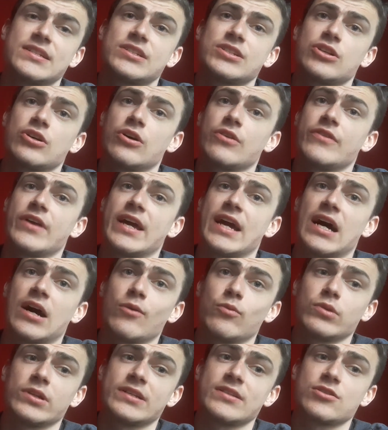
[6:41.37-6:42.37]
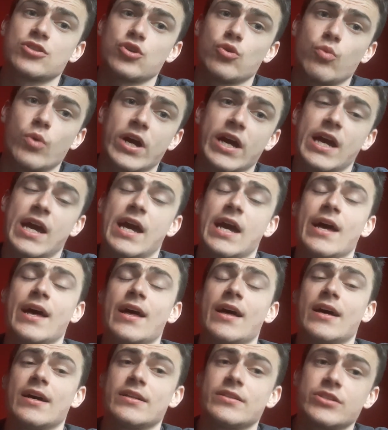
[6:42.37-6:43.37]
so they are willing to wait
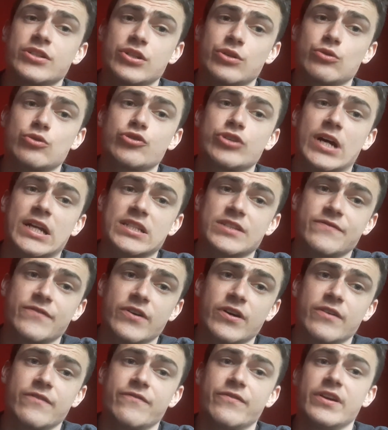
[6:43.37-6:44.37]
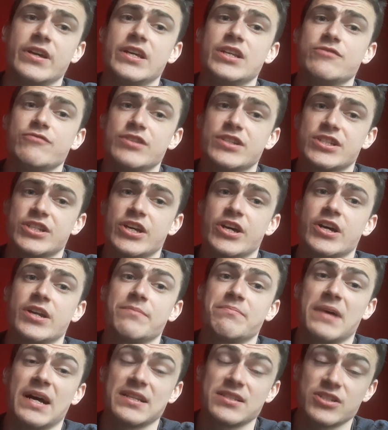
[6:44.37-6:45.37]
until transfer fees
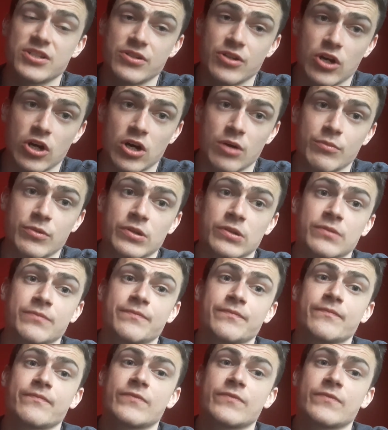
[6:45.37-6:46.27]
return back to normal.